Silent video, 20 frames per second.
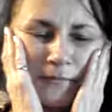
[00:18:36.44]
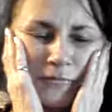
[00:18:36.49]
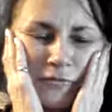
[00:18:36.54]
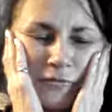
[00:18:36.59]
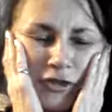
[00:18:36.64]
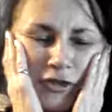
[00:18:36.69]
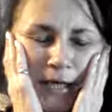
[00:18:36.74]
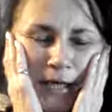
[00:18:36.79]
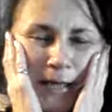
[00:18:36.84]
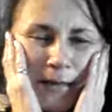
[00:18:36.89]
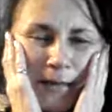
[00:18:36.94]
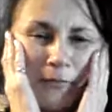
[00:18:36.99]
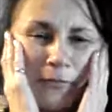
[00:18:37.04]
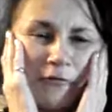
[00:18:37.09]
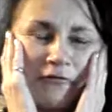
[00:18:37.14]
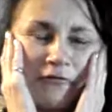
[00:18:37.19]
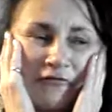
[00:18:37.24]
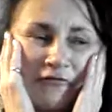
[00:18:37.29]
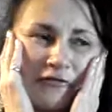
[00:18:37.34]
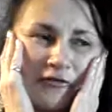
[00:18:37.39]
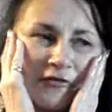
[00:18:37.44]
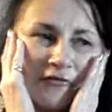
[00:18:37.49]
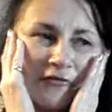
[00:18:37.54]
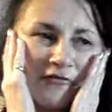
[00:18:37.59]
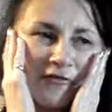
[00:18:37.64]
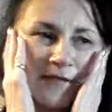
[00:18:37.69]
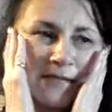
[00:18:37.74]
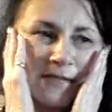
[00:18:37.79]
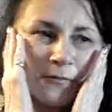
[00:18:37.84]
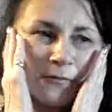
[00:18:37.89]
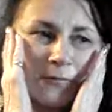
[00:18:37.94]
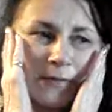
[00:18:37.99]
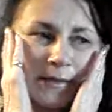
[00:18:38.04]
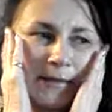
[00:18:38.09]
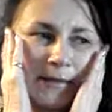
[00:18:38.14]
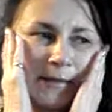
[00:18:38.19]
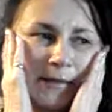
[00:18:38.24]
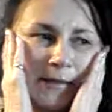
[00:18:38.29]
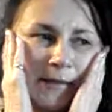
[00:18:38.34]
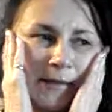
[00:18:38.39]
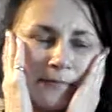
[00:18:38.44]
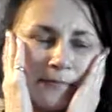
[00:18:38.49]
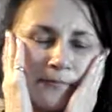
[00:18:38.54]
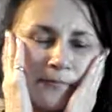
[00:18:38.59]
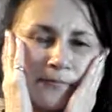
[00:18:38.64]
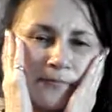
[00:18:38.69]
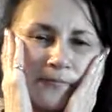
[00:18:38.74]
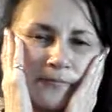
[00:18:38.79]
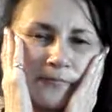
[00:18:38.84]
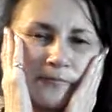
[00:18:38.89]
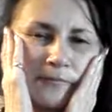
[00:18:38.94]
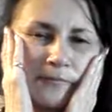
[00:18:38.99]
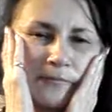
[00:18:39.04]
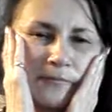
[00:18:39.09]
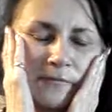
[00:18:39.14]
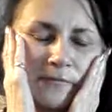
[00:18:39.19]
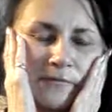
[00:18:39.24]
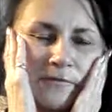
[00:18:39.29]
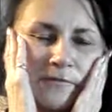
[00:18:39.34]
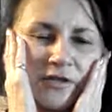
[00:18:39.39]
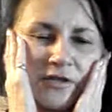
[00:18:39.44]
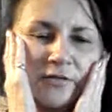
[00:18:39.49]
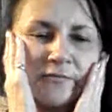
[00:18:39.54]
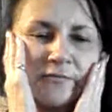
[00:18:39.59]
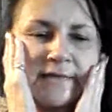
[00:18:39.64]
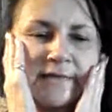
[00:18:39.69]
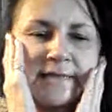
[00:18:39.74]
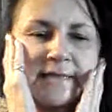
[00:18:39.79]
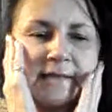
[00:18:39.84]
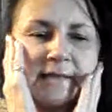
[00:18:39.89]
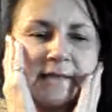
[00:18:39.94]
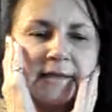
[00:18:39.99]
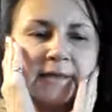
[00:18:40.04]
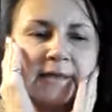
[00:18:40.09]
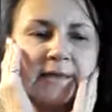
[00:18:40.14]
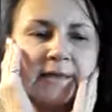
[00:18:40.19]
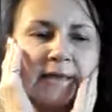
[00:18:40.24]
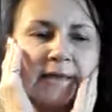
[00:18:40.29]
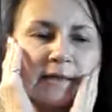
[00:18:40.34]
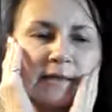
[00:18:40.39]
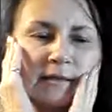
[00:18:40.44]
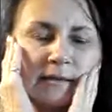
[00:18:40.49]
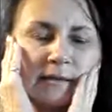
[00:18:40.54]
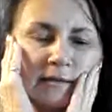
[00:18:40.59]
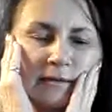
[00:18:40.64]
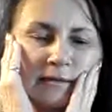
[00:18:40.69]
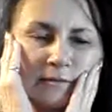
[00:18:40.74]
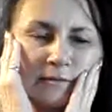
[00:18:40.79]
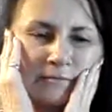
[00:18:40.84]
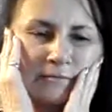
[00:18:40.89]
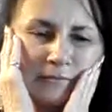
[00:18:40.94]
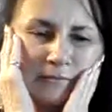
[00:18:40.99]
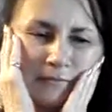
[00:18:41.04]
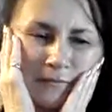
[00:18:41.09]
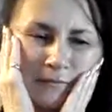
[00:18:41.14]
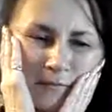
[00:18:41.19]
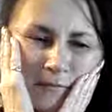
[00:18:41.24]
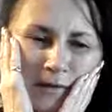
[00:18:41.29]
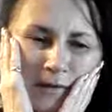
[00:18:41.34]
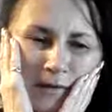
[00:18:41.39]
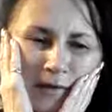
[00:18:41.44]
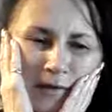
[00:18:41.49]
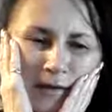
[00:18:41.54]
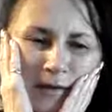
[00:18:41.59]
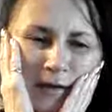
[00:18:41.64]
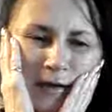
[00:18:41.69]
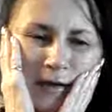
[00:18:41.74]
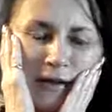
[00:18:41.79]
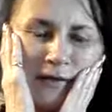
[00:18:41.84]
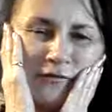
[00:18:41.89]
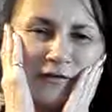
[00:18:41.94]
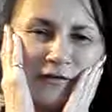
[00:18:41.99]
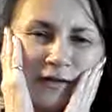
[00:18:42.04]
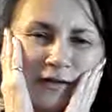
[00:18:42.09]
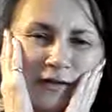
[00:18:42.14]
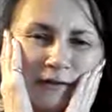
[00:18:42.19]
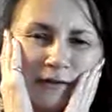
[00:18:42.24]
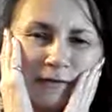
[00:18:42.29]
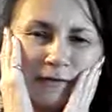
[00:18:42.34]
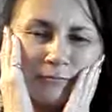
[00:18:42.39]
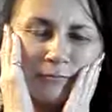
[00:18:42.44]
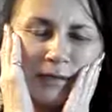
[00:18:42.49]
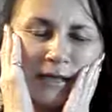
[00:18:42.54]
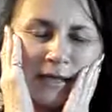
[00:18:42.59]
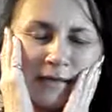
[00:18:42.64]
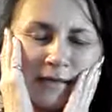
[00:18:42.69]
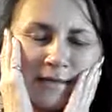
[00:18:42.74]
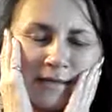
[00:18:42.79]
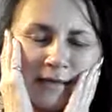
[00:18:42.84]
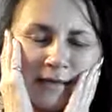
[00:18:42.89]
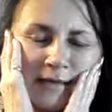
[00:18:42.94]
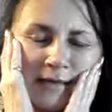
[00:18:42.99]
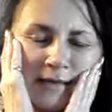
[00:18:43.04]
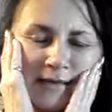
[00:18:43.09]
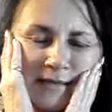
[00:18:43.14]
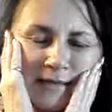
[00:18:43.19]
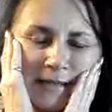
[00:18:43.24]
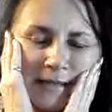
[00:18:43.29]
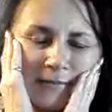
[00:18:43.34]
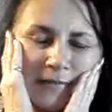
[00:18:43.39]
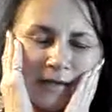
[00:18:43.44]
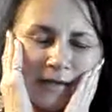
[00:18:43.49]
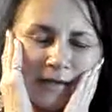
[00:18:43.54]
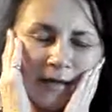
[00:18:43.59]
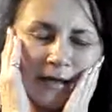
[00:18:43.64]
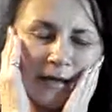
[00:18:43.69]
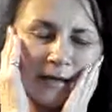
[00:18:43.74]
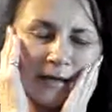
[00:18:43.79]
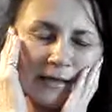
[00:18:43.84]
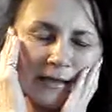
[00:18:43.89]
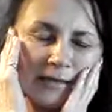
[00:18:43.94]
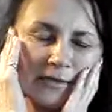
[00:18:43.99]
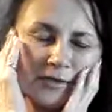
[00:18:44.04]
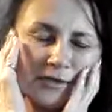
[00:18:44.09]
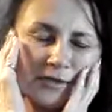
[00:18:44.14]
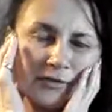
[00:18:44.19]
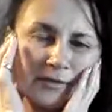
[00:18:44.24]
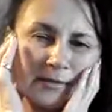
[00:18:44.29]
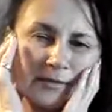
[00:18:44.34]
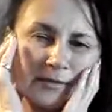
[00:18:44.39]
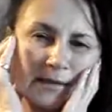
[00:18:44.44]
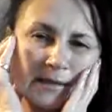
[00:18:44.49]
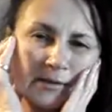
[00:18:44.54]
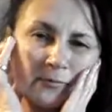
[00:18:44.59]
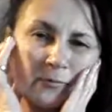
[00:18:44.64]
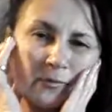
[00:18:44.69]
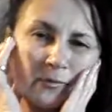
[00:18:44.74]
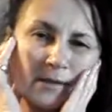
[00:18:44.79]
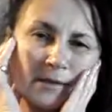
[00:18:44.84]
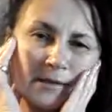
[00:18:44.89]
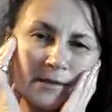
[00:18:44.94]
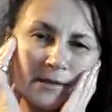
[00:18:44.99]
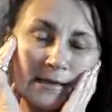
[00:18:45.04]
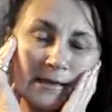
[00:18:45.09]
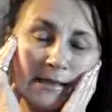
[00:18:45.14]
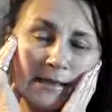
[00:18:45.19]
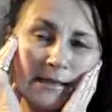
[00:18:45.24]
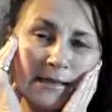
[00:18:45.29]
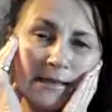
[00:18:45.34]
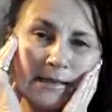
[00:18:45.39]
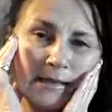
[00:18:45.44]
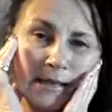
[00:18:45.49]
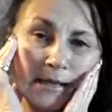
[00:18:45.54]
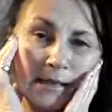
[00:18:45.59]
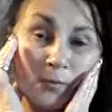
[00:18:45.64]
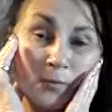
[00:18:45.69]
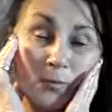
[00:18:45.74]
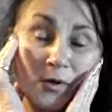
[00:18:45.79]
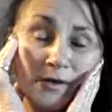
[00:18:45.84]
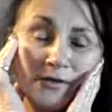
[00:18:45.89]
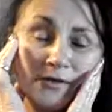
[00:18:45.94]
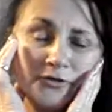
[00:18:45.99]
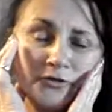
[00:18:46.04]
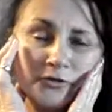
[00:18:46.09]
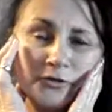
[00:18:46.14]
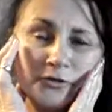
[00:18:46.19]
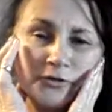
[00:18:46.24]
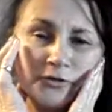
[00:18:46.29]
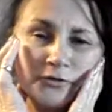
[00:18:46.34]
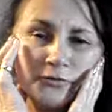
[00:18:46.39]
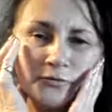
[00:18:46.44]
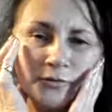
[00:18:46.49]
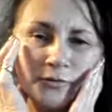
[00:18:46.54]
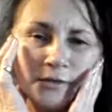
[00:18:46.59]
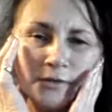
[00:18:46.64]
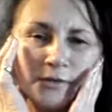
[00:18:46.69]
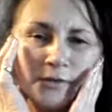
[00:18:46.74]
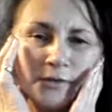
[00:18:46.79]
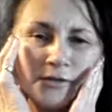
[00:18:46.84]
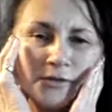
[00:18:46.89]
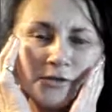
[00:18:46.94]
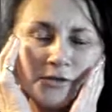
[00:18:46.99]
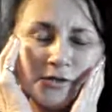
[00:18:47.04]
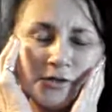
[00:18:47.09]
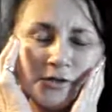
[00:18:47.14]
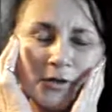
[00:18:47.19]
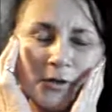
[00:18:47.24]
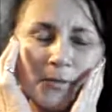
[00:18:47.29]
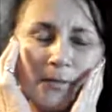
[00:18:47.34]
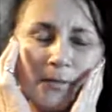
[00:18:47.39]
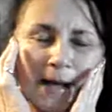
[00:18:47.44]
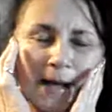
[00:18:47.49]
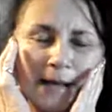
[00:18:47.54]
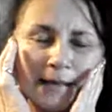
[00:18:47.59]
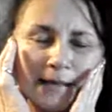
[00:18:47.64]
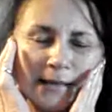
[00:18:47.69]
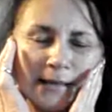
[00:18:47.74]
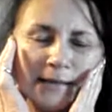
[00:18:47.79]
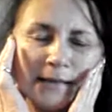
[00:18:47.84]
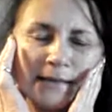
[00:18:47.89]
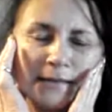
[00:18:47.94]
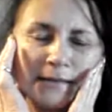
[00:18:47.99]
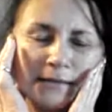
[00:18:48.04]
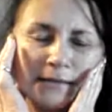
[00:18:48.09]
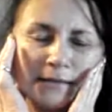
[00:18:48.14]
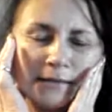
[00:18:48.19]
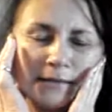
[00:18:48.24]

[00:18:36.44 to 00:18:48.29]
she came over for a visit one day just recently and um, I think because that is something I extremely want, need and want to do so badly